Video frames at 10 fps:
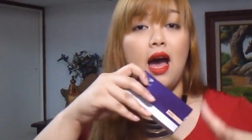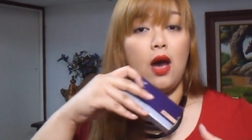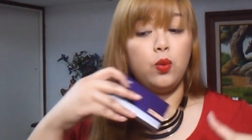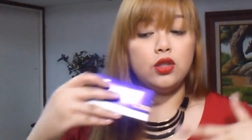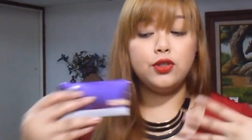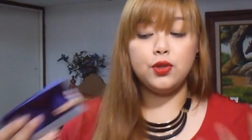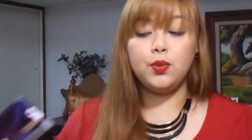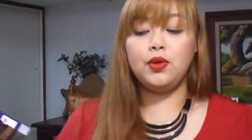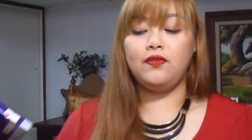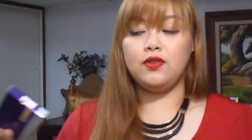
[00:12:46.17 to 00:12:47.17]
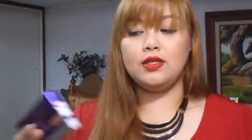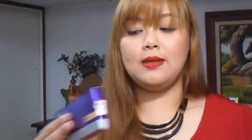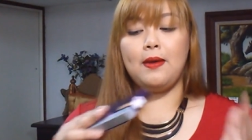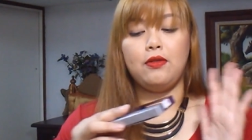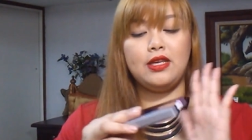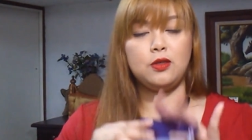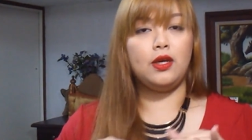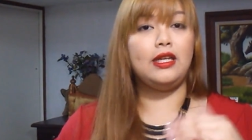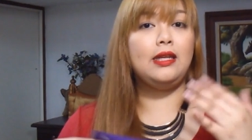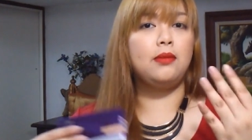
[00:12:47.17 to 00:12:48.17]
i will do reviews about this
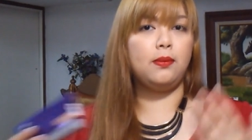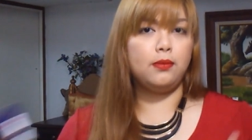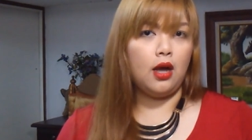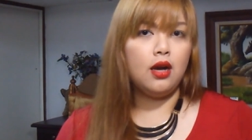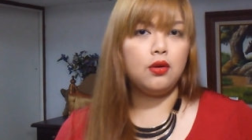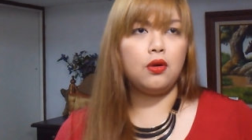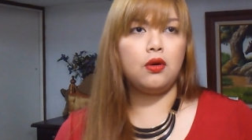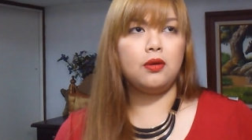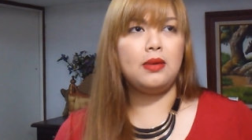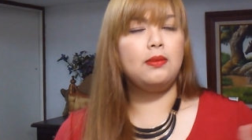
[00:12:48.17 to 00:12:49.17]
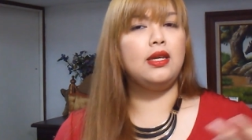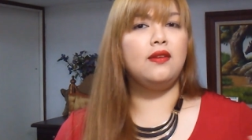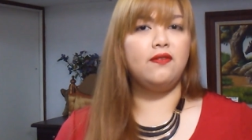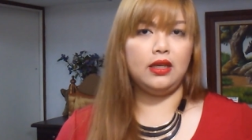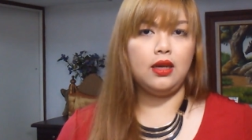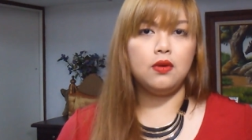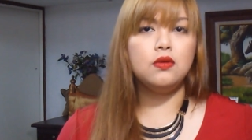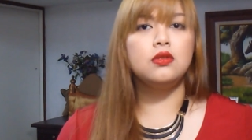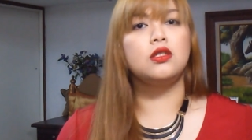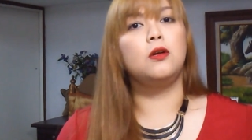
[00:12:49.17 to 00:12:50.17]
one in my blog or maybe in a
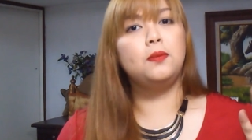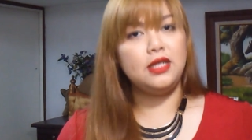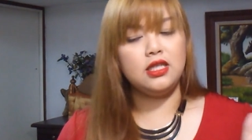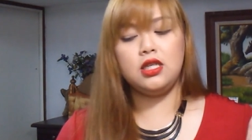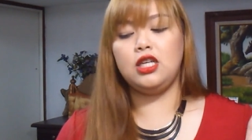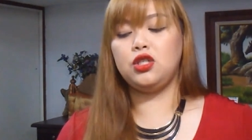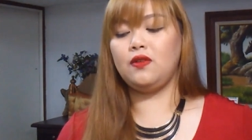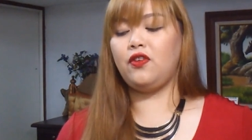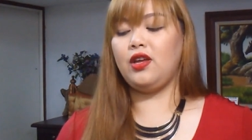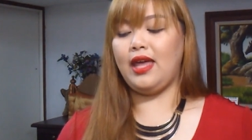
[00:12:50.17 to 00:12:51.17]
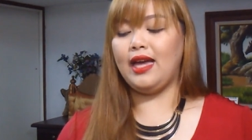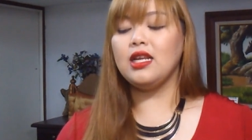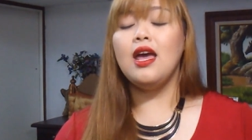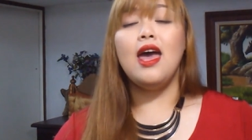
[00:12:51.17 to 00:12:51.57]
video so please teach tuned for that